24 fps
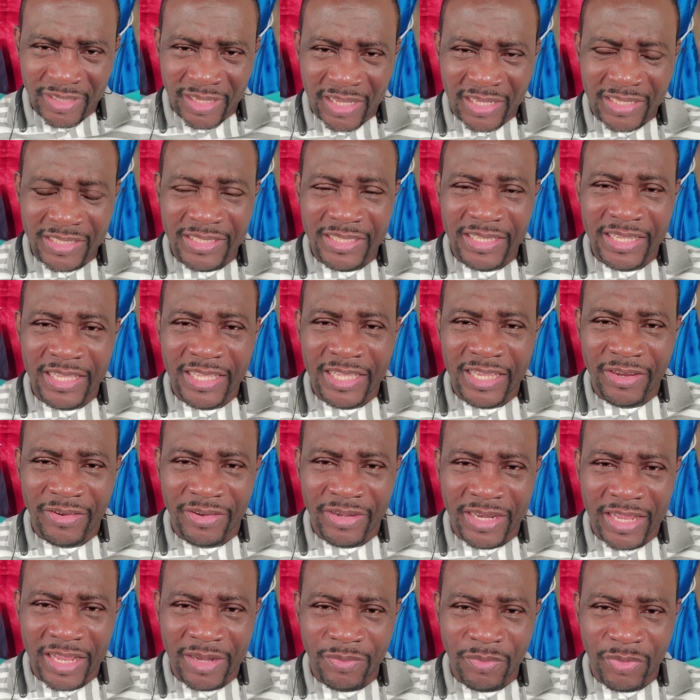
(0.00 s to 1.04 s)
and take care
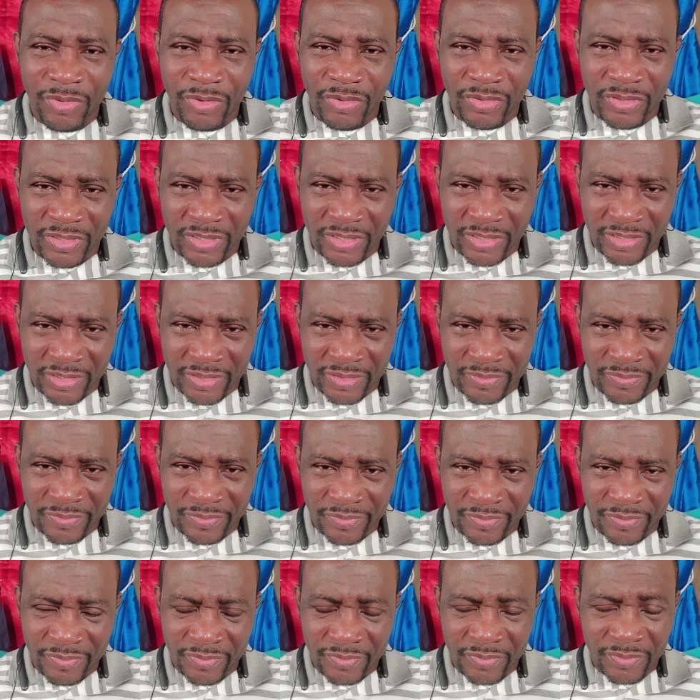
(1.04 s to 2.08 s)
of that person
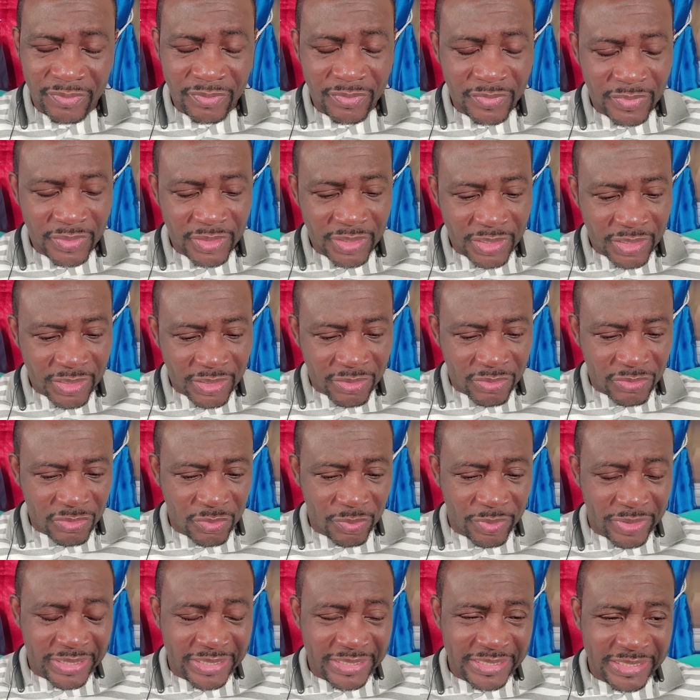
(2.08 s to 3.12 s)
or
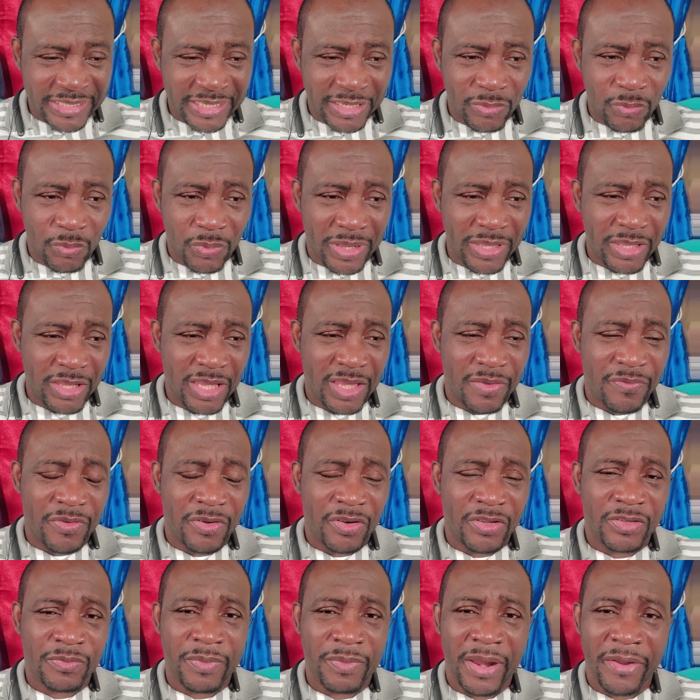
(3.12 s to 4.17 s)
somebody is saying why are you
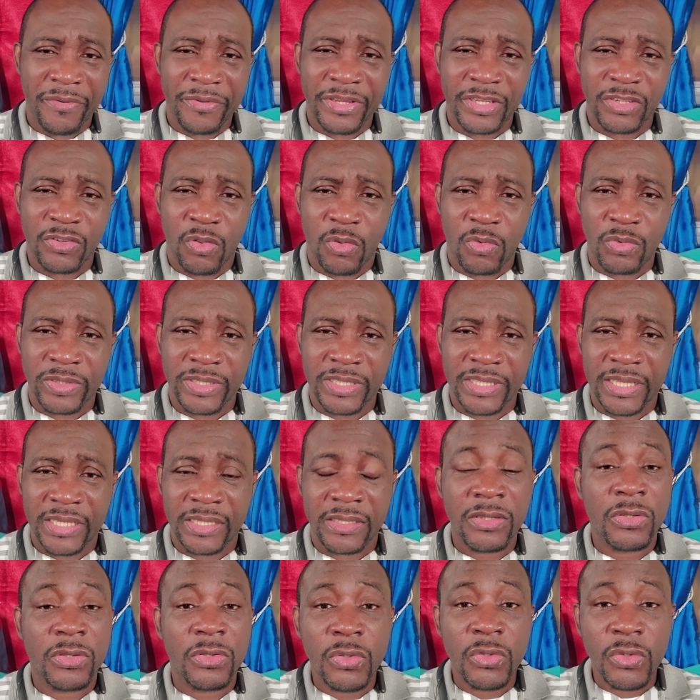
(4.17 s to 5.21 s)
giving us marriage
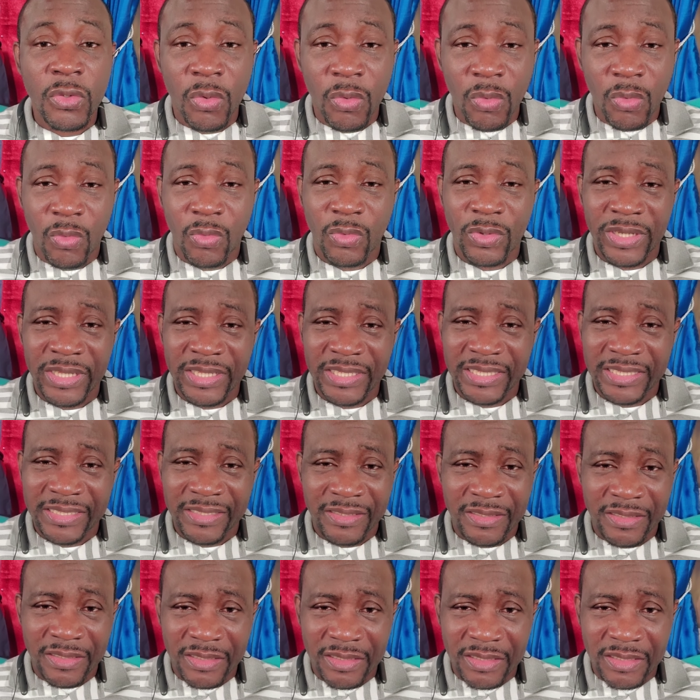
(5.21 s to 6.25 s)
counseling no this is
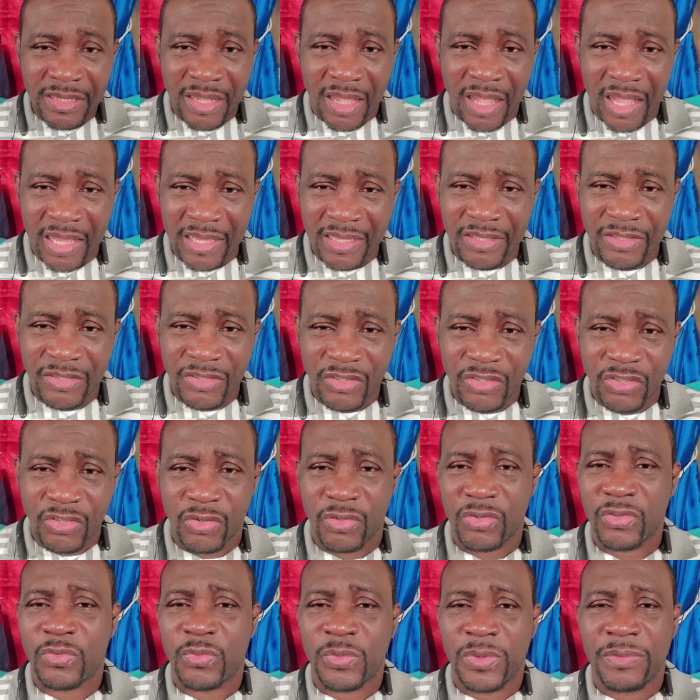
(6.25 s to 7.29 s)
not
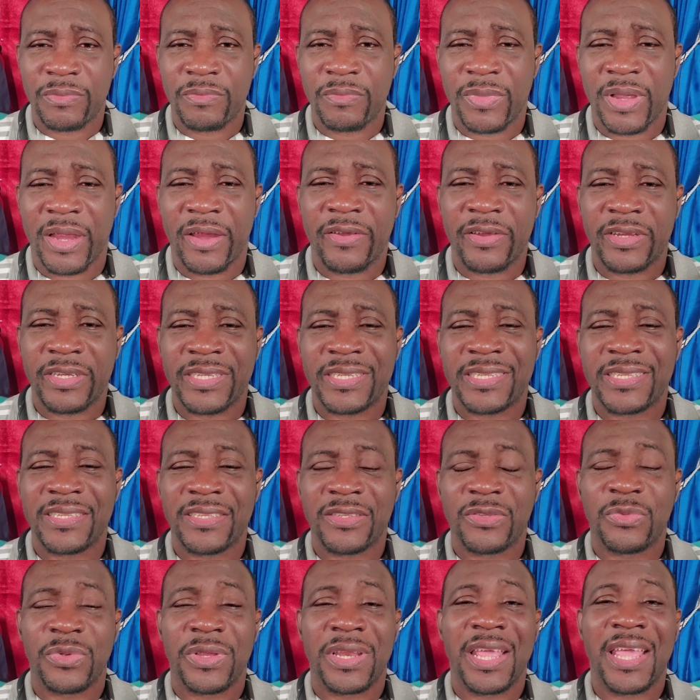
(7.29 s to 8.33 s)
just with marriage this
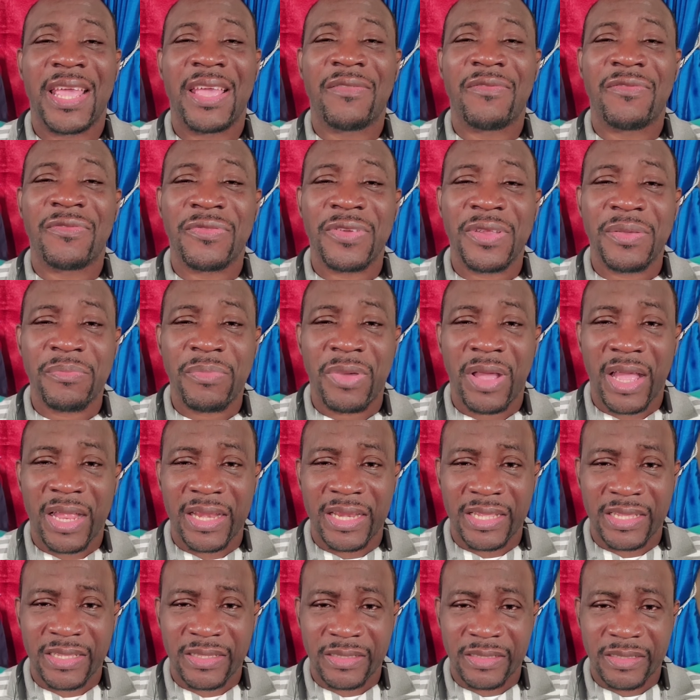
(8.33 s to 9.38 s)
is with
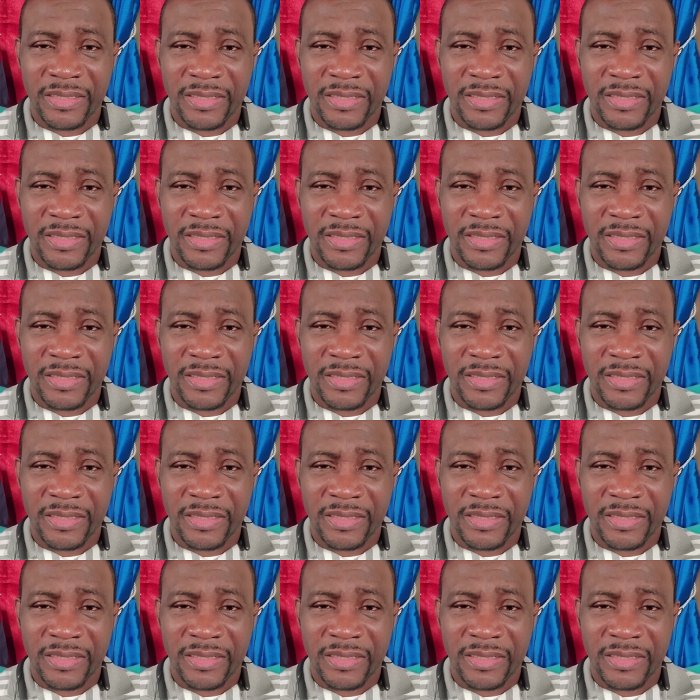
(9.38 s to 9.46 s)
everybody